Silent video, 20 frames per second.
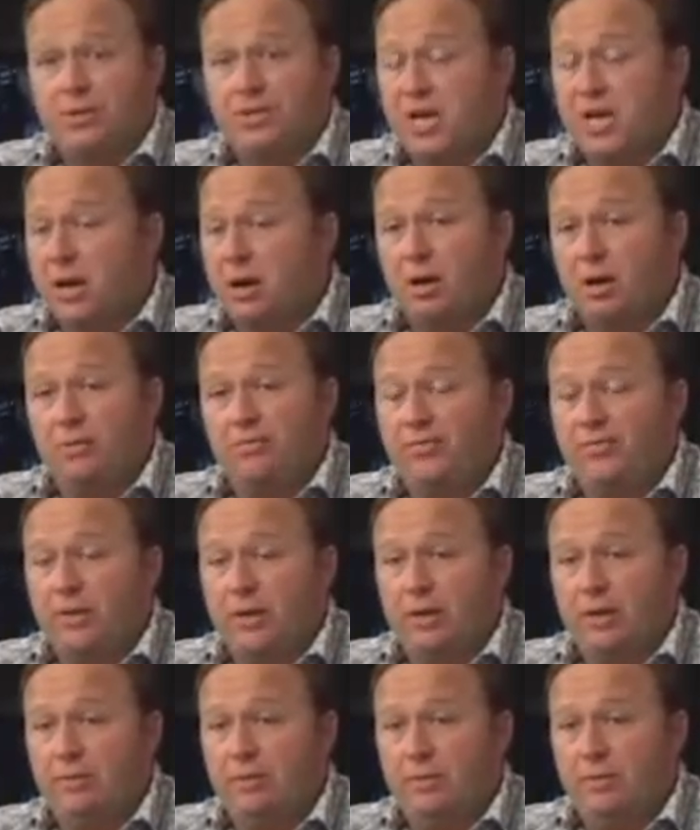the sheriff,
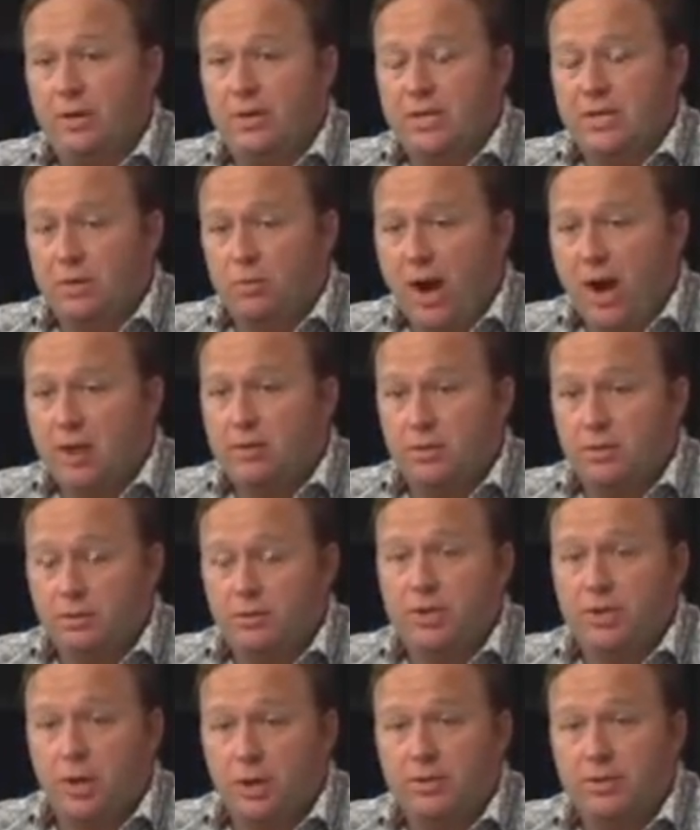because they ran to New
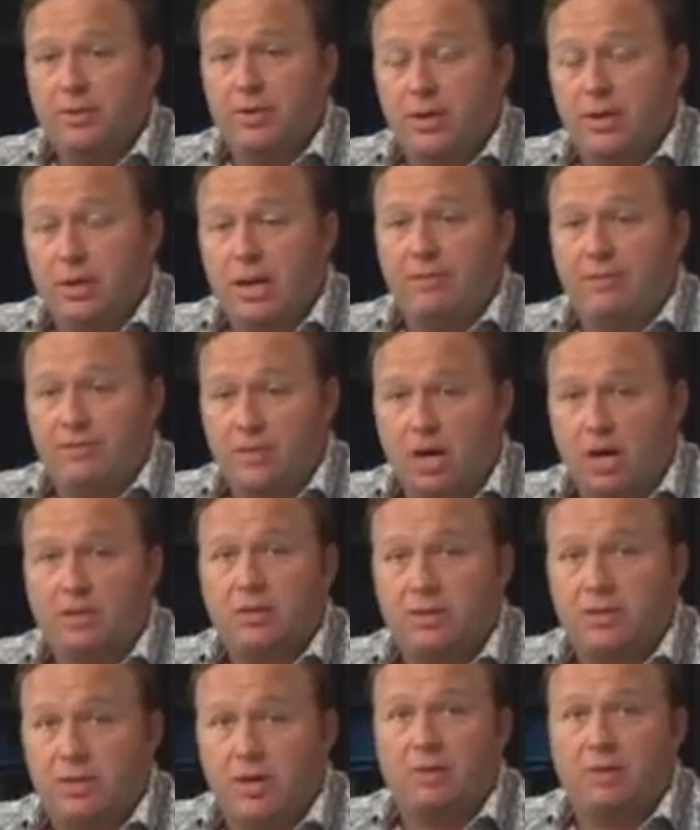Jersey, and I've talked
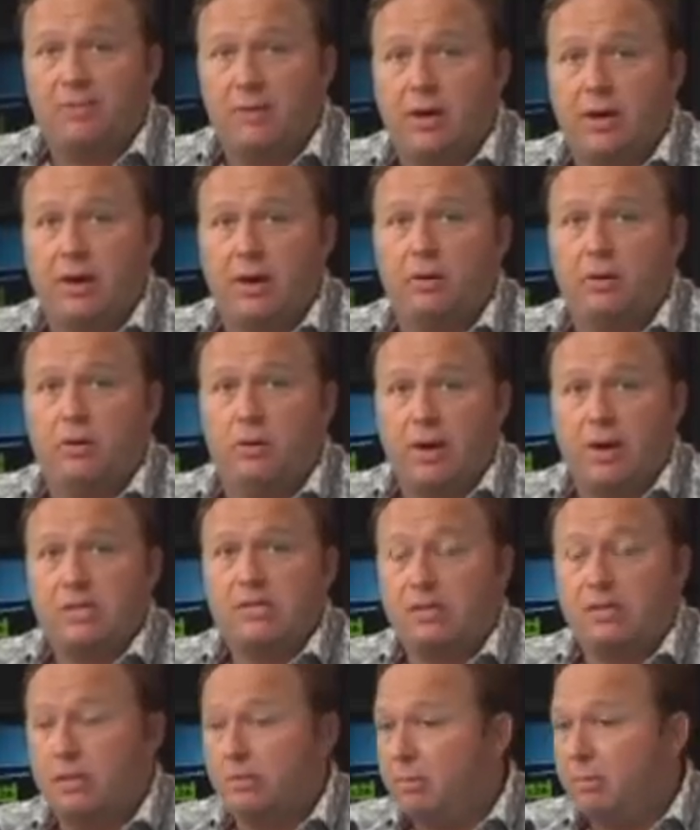to the sheriff on air who
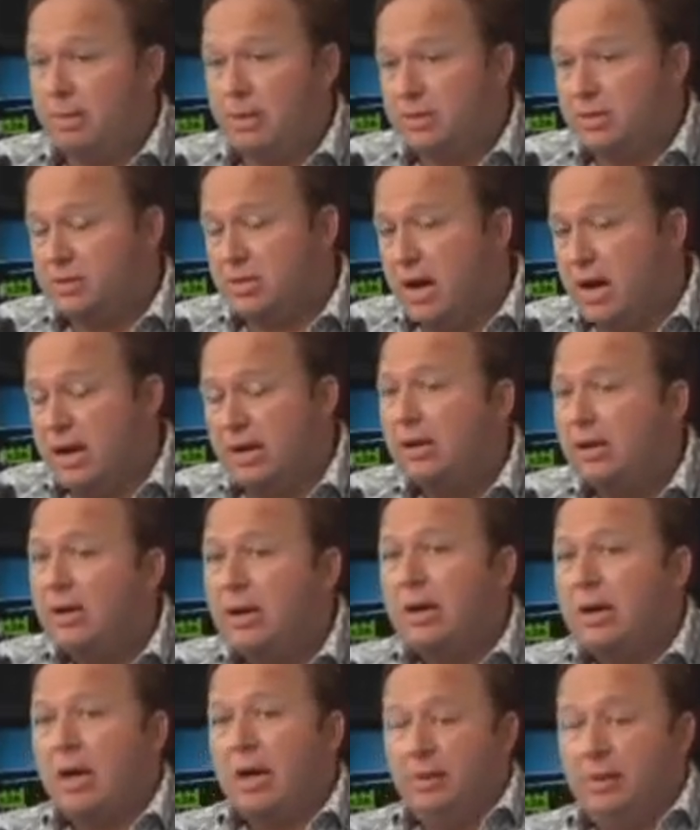arrested him. I mean,
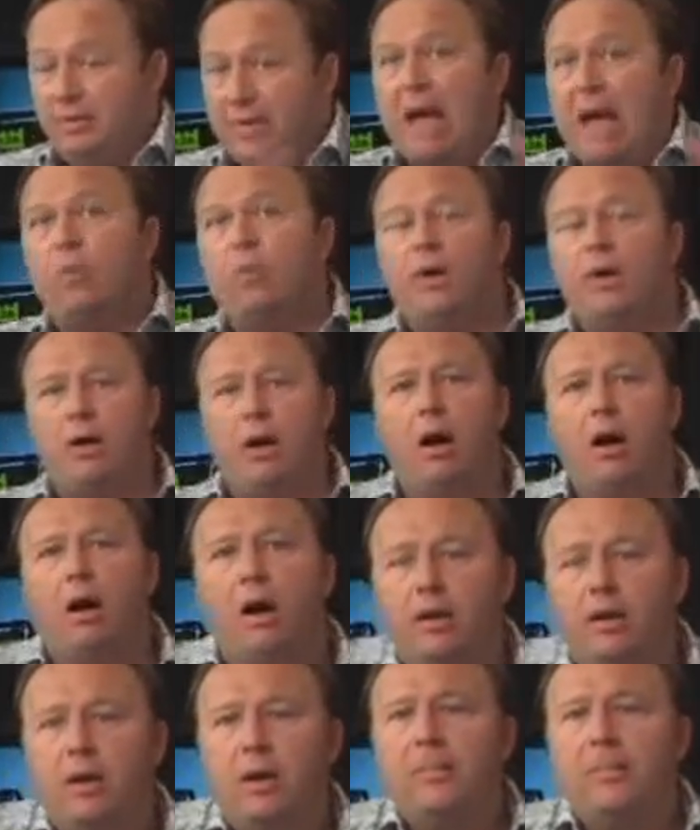that went
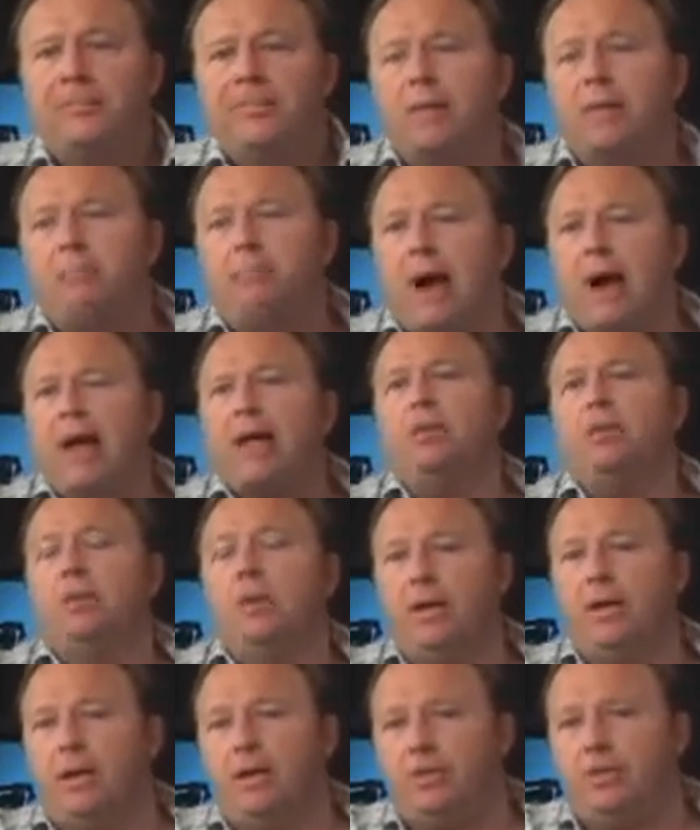on. My
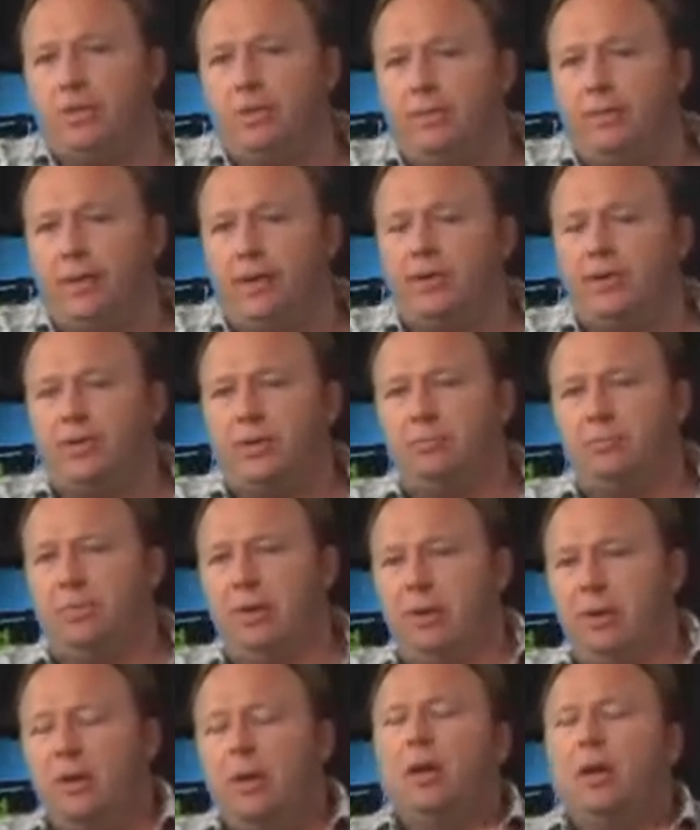only issue is,
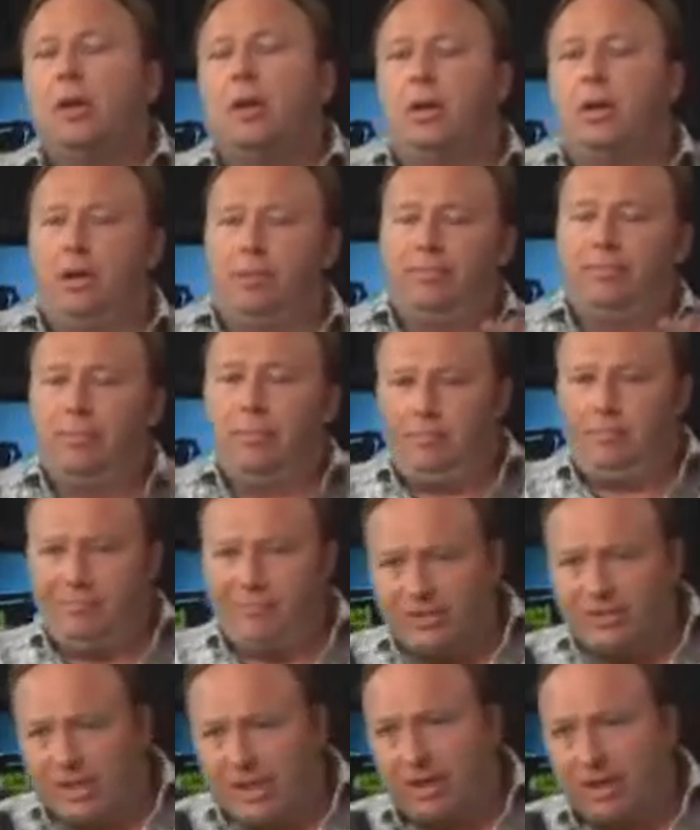look,
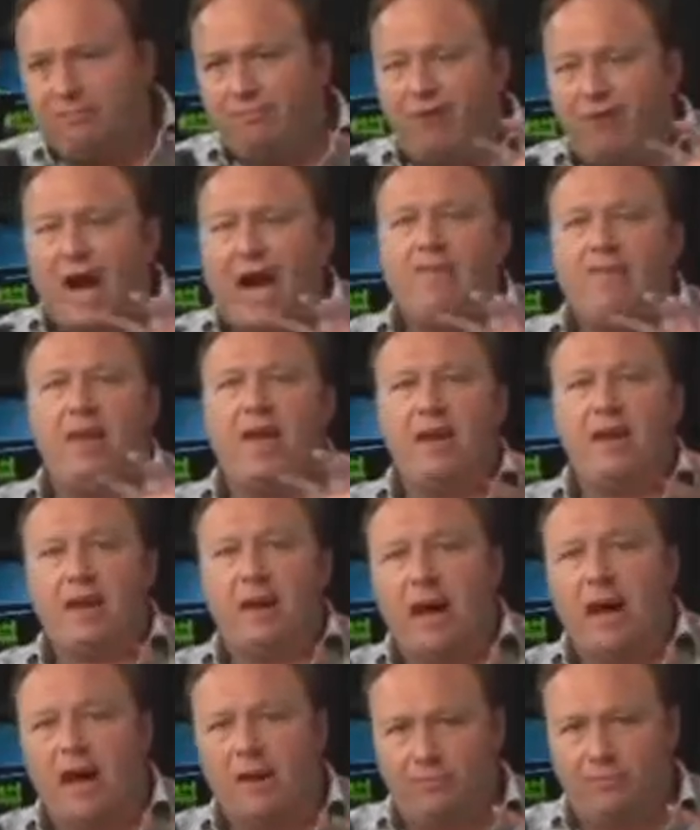it's like a 5-headed
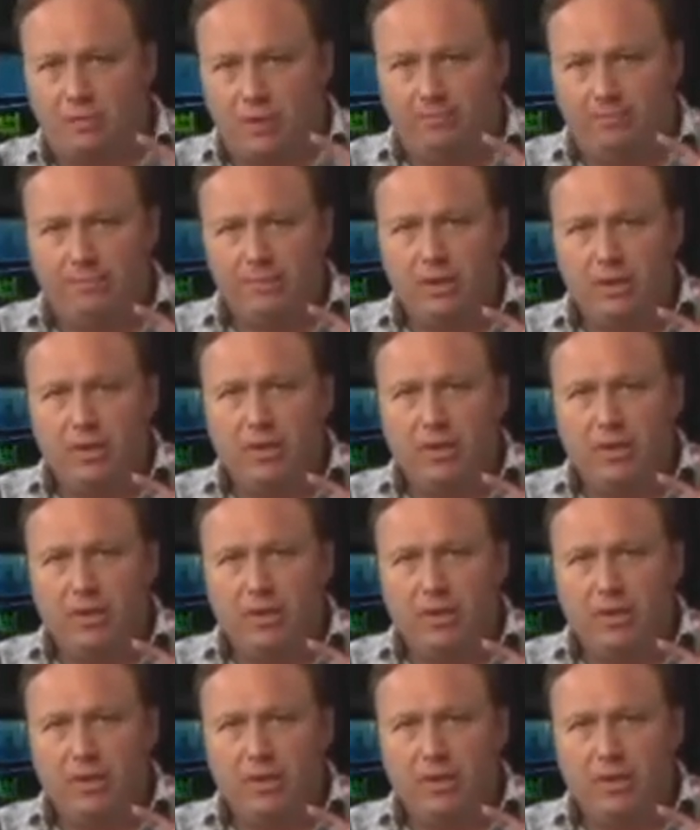hydra.